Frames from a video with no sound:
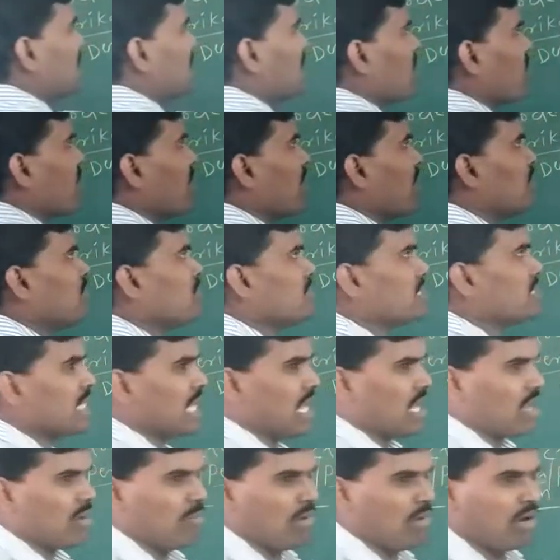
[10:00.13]
from
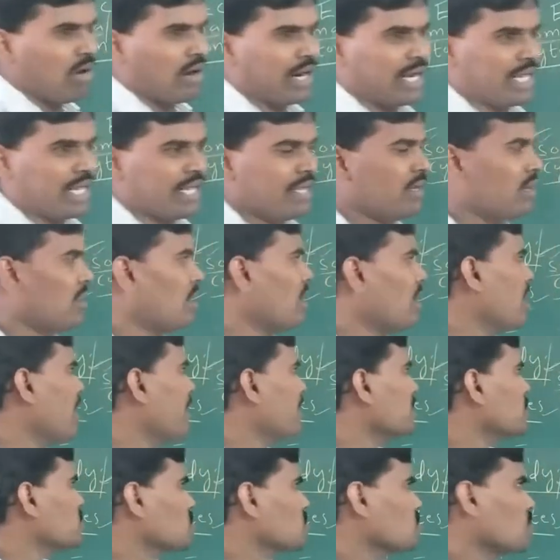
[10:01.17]
cell body
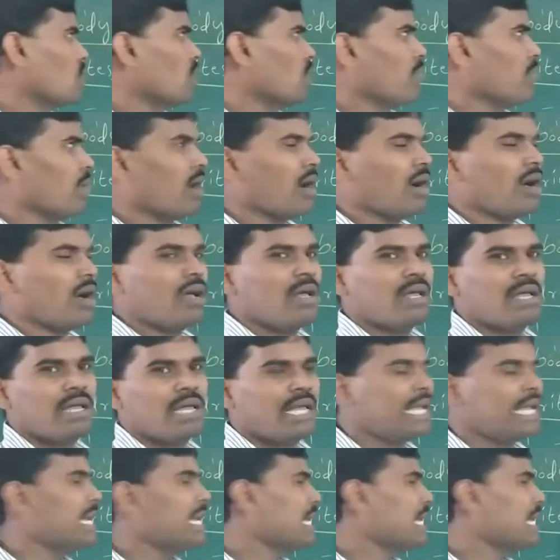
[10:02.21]
or soma.